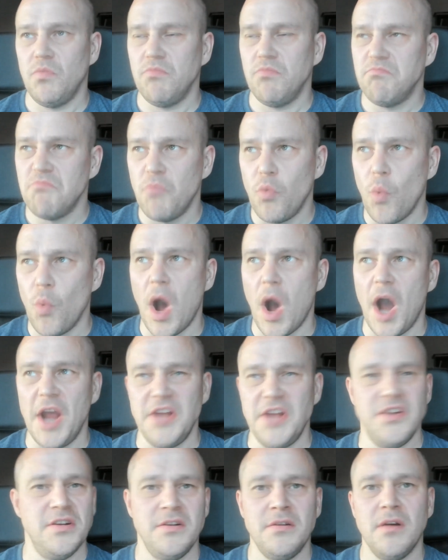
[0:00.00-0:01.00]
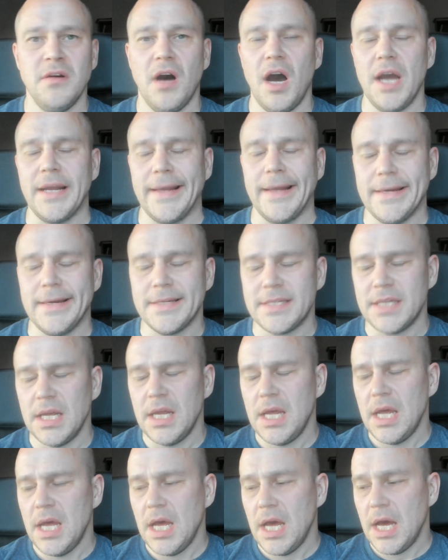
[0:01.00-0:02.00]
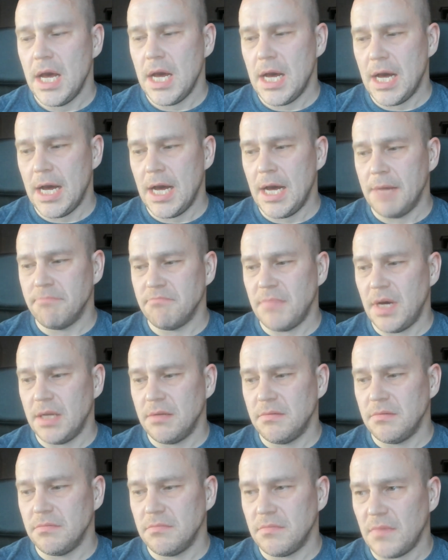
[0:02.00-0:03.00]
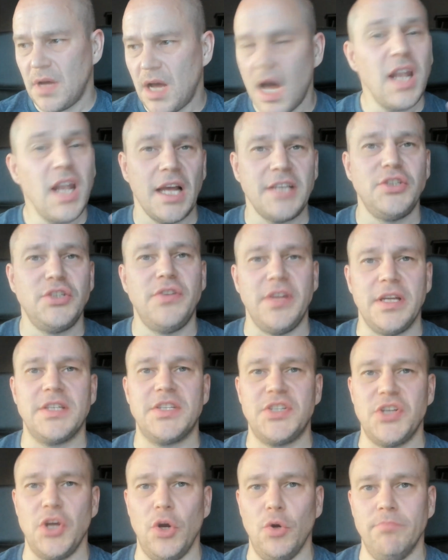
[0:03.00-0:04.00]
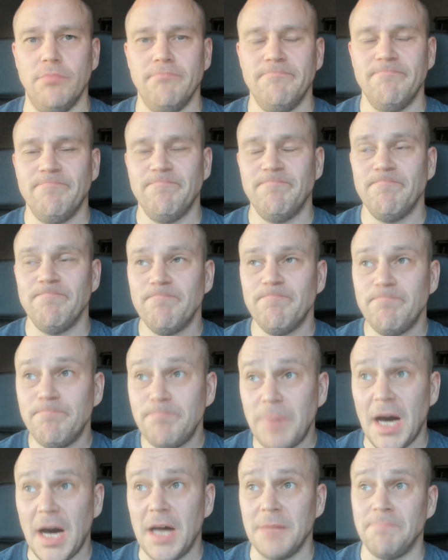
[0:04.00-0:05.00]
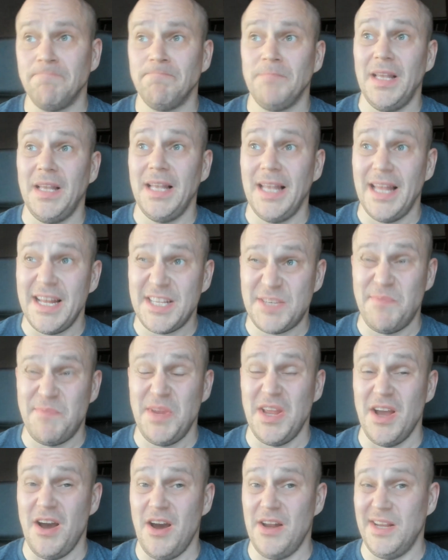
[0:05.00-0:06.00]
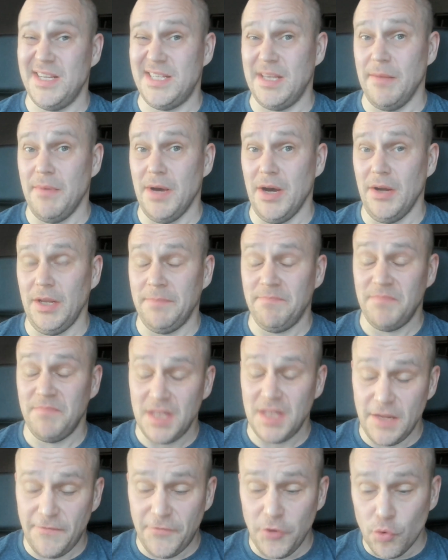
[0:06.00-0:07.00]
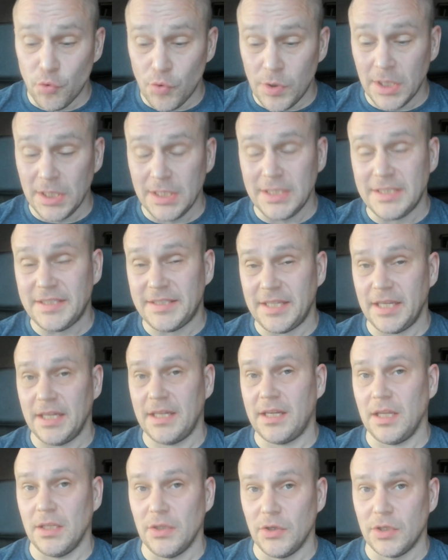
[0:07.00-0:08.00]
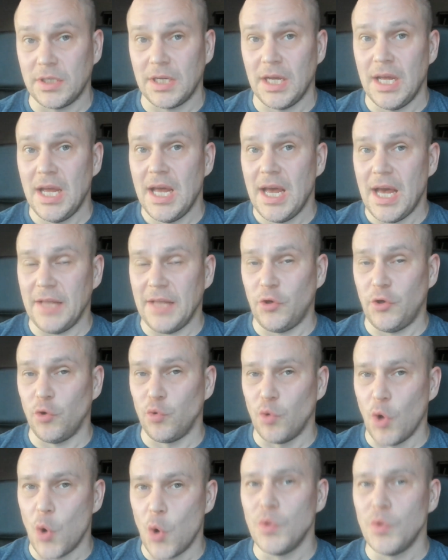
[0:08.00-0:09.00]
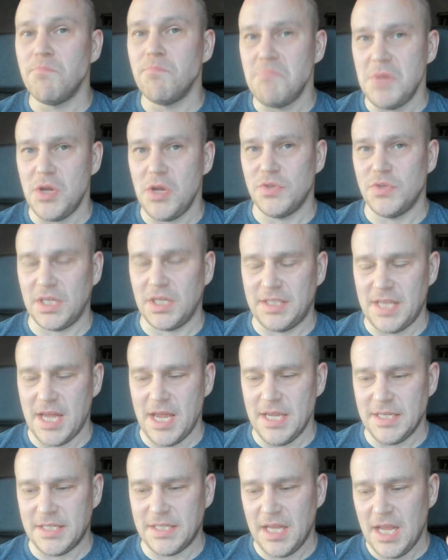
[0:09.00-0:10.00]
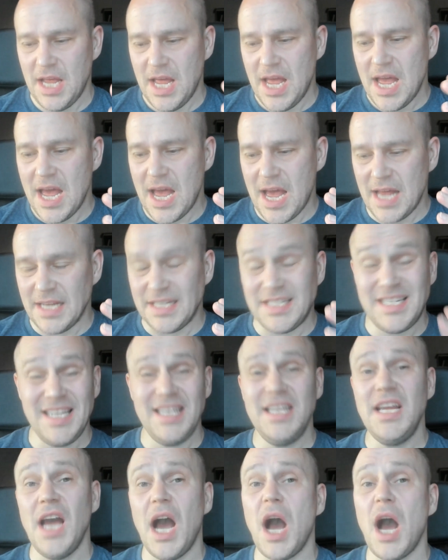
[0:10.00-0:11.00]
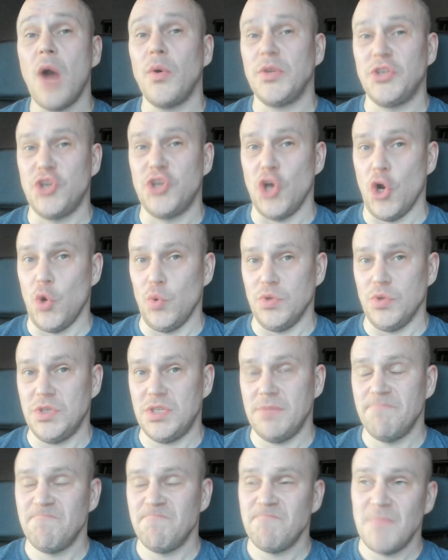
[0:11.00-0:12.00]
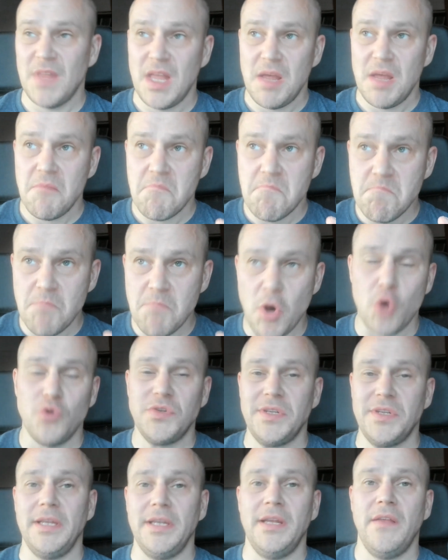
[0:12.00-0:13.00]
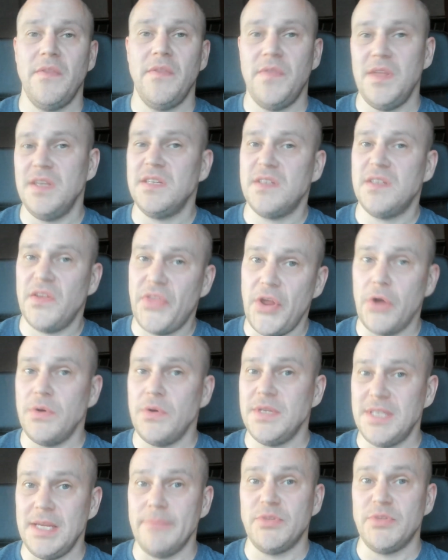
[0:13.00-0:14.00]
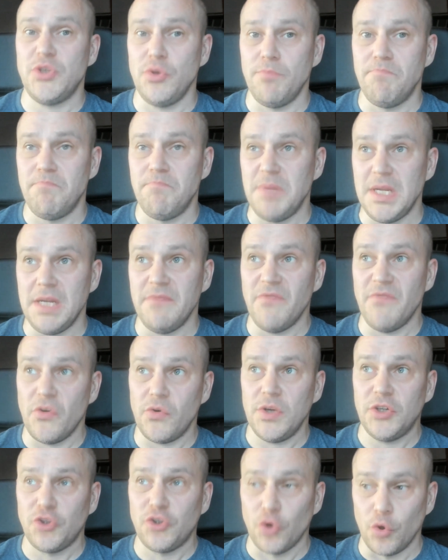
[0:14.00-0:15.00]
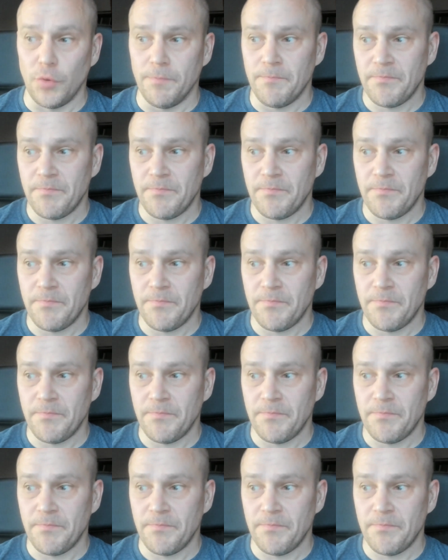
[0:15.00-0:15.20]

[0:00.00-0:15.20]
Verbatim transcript: widen, I guess, um, and I like to think so, but let's be honest about it. If you really take a look at your own music taste and see how it goes, mostly this theory seems to be very true.